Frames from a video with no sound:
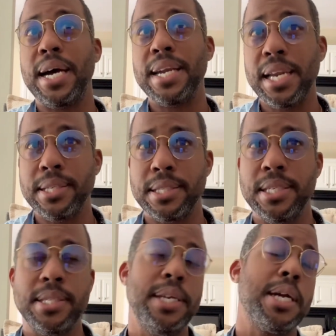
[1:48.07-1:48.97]

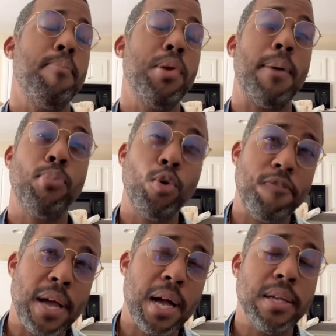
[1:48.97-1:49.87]
analysis and you can plot
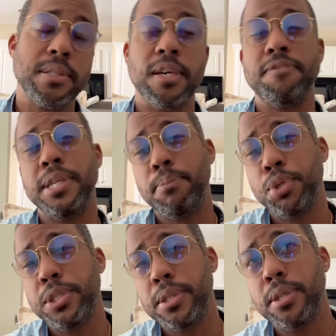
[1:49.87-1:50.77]
profiles of
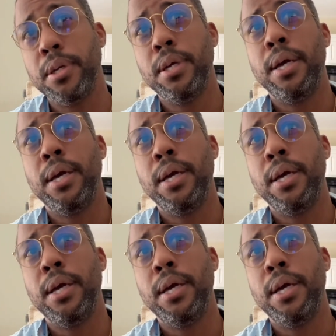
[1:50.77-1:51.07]
temperature